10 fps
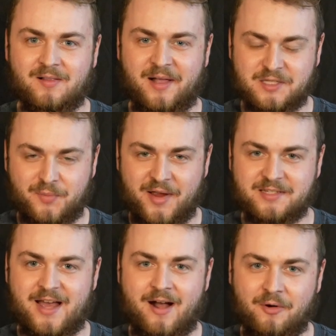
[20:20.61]
Let's break
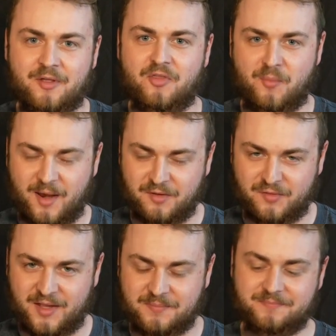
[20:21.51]
down the main
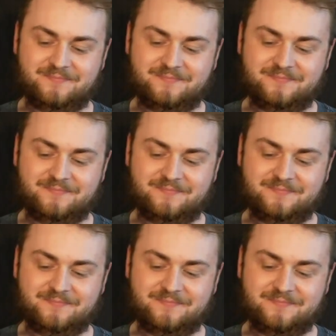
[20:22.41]
event.